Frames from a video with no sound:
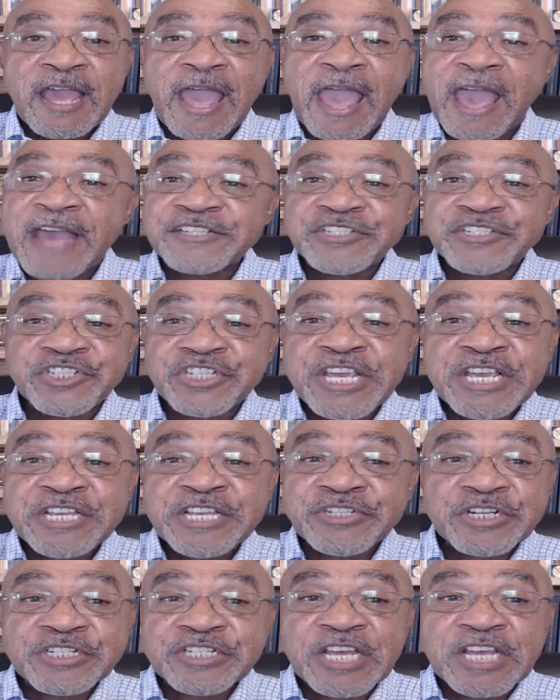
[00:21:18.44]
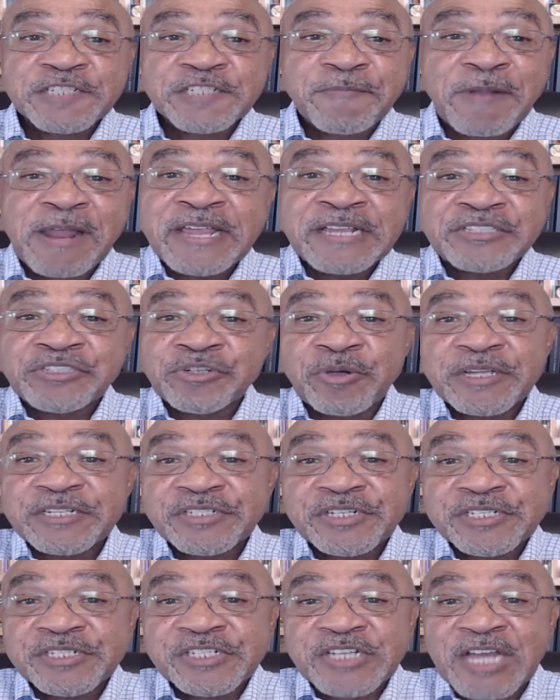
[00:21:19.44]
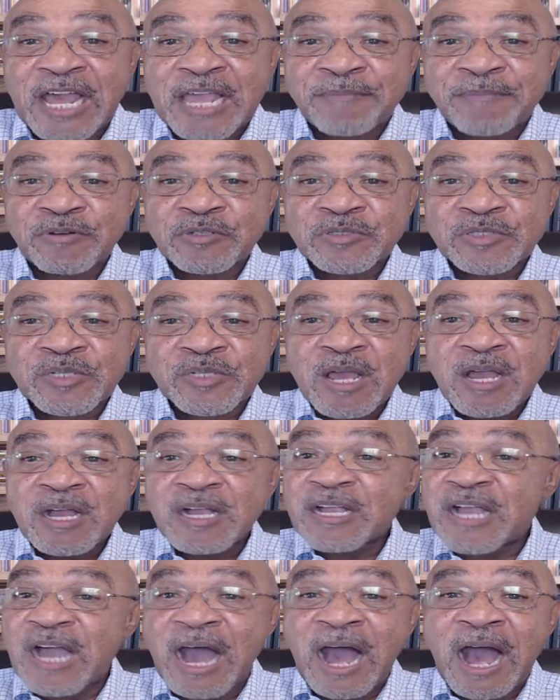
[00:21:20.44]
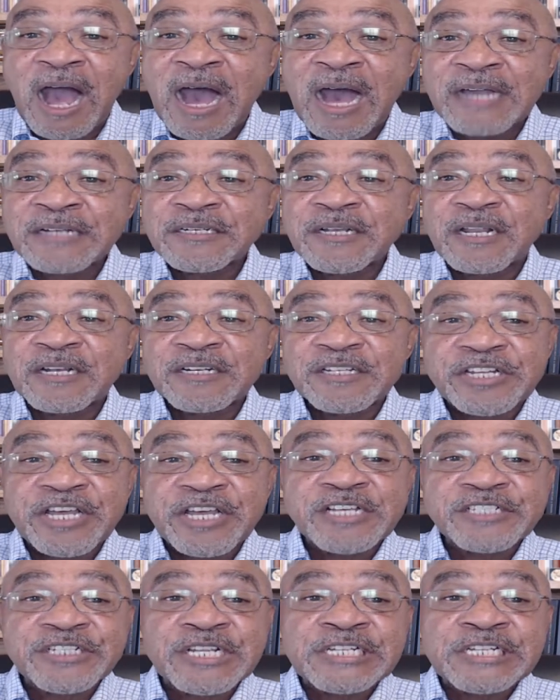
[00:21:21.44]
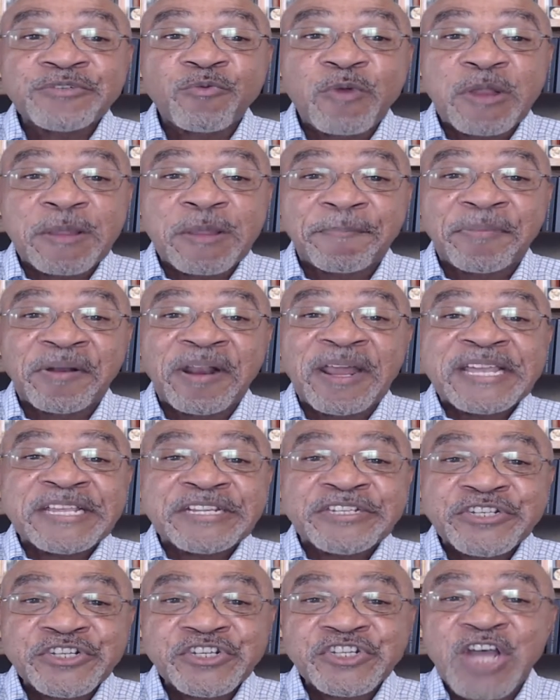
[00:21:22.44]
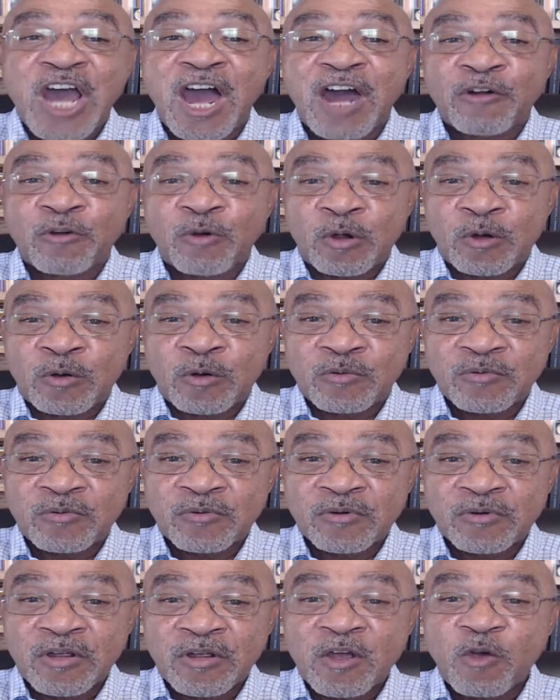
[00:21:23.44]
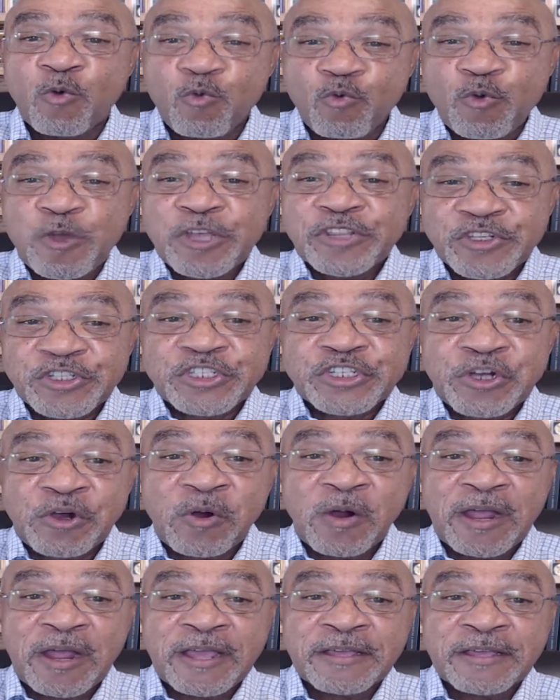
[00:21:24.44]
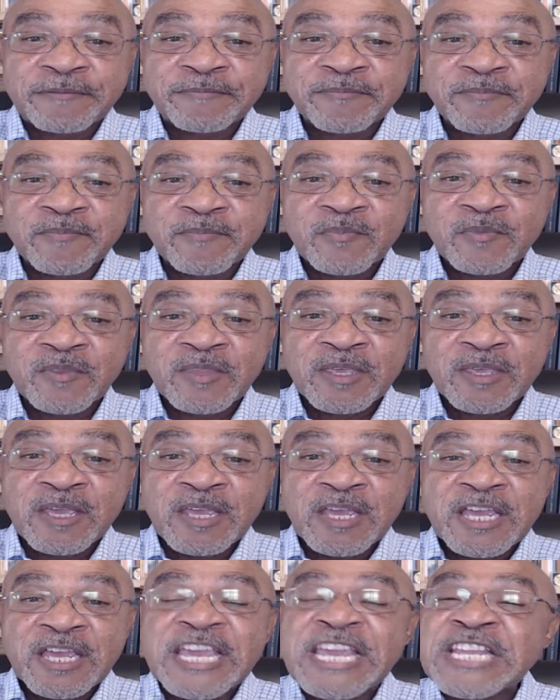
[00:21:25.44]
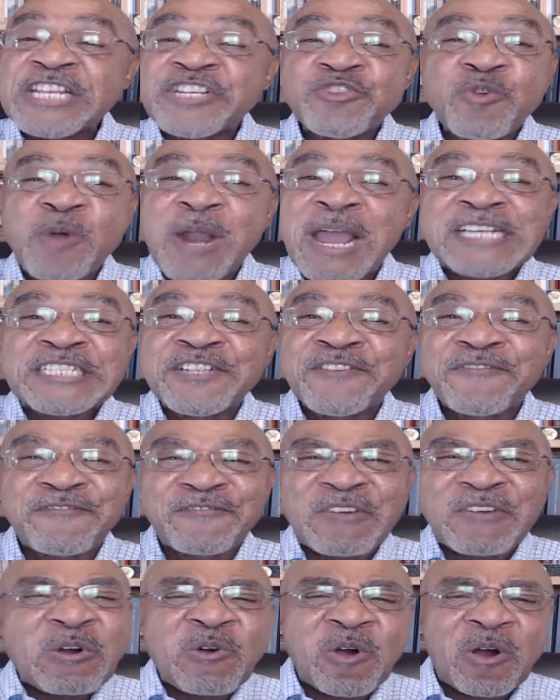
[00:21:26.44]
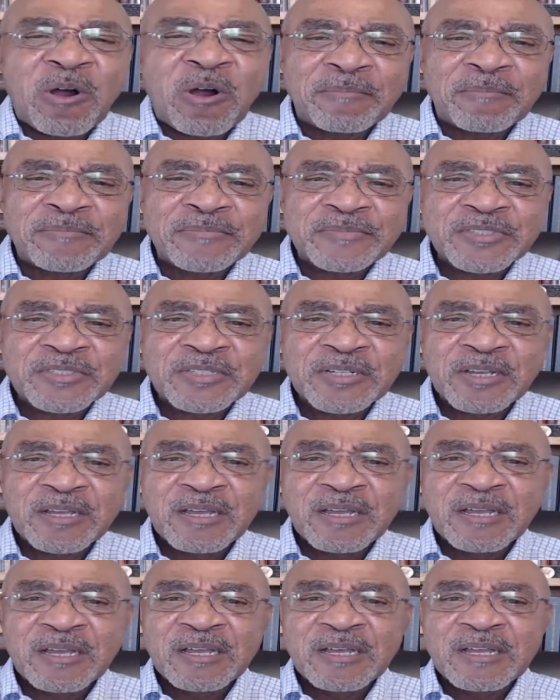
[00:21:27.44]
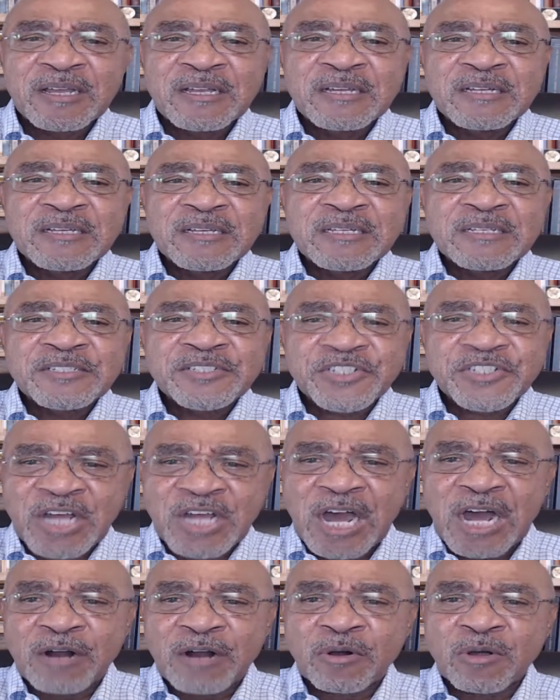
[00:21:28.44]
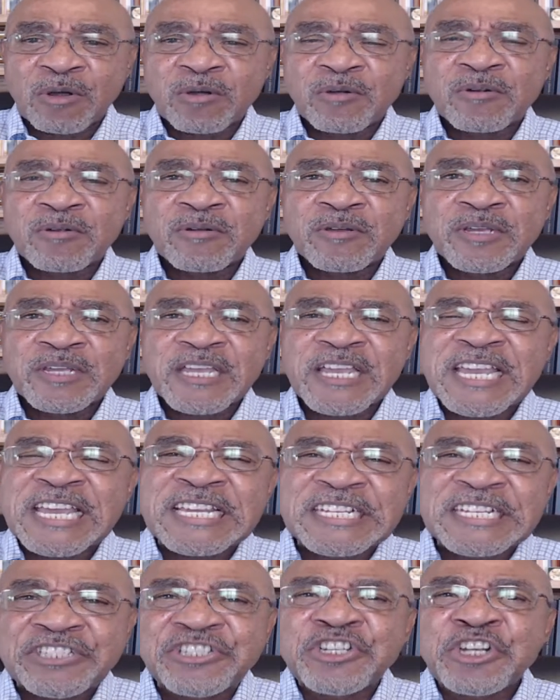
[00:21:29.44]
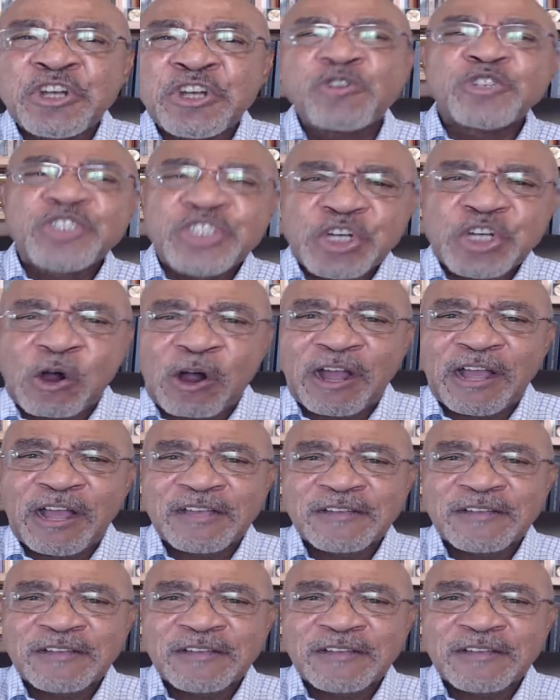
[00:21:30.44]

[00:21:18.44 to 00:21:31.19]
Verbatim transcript: As Jesus explained to his disciples, God doesn't replace sorrow with joy. He transforms sorrow into joy.